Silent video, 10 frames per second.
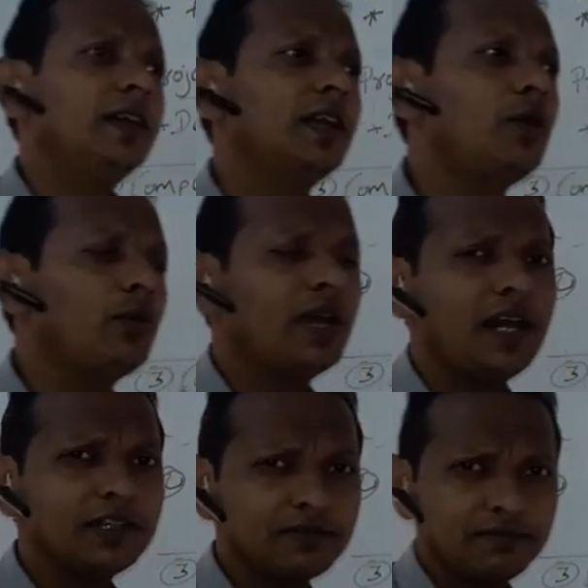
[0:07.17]
Now,
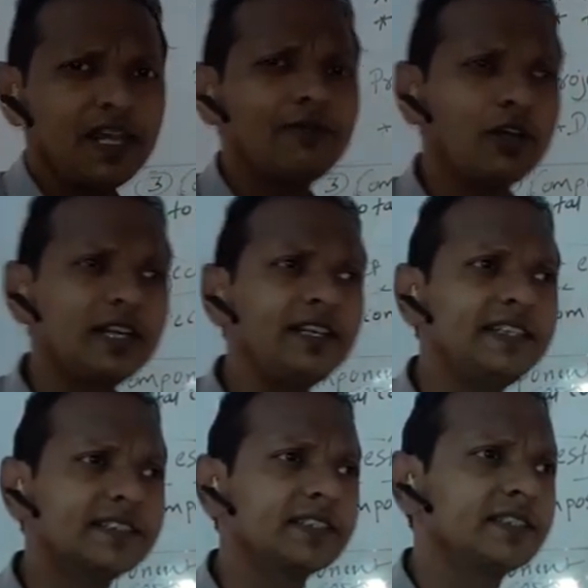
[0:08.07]
as we have already
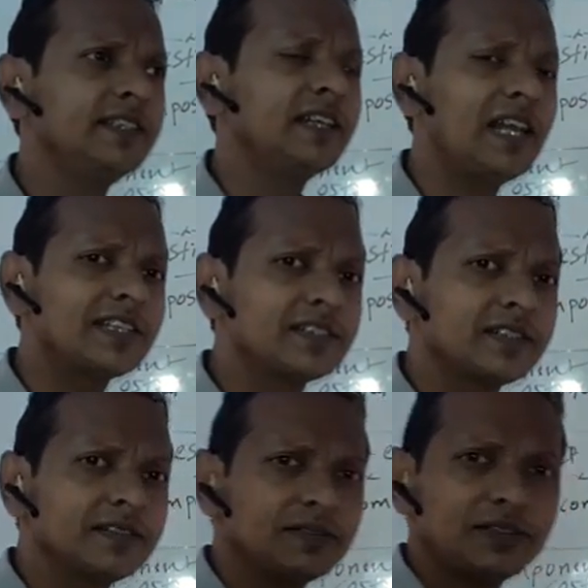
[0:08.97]
discussed in the
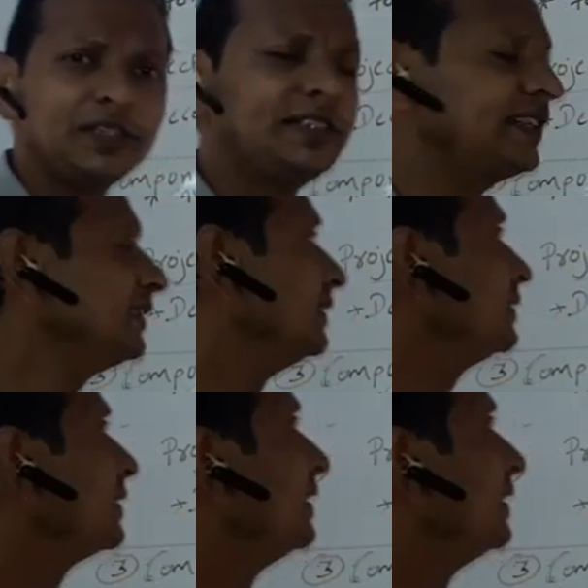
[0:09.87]
last three sessions,